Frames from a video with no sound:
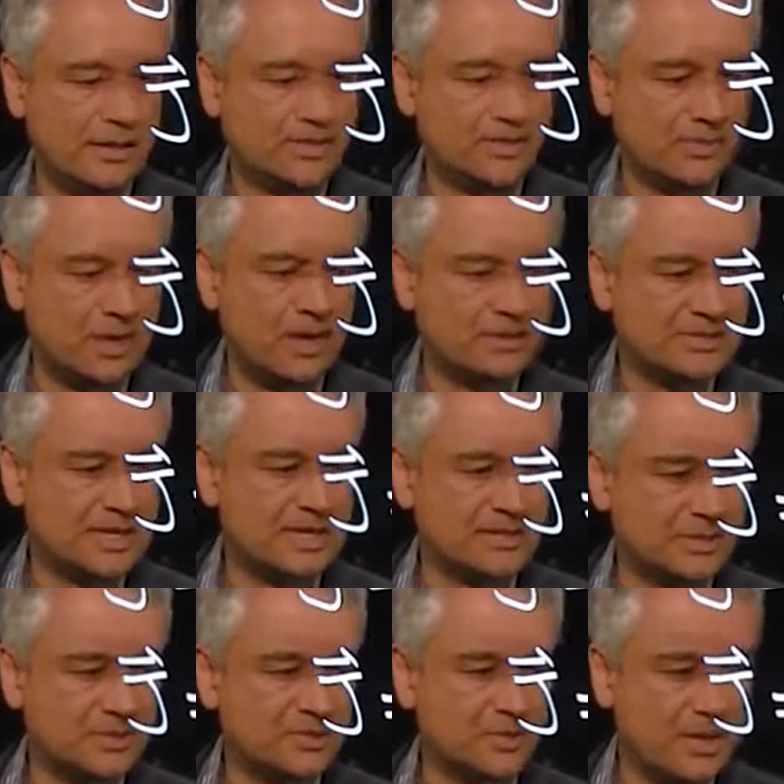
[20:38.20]
is around
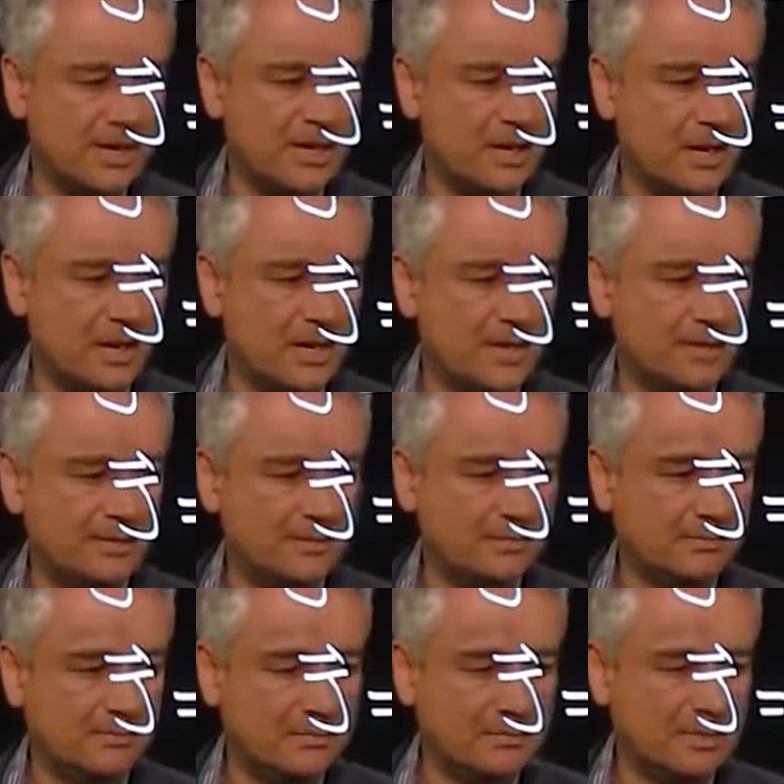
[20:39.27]
10 to the 29
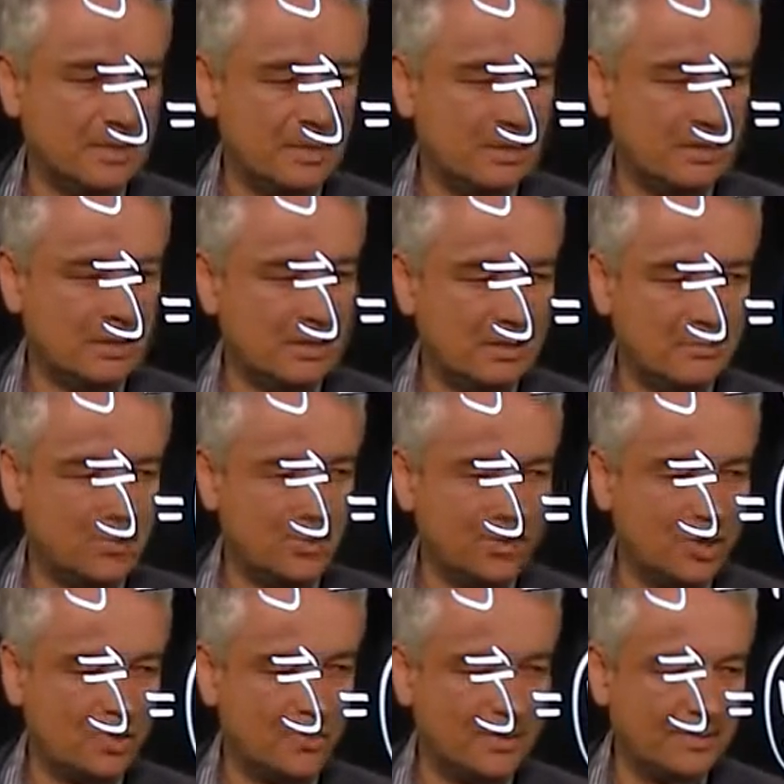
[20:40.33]

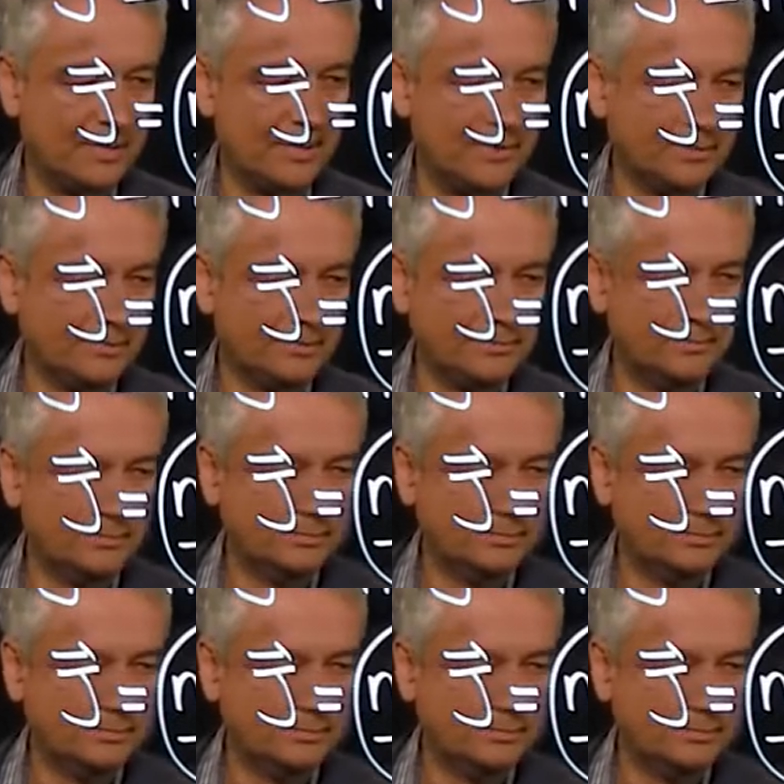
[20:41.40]
per cubic meter.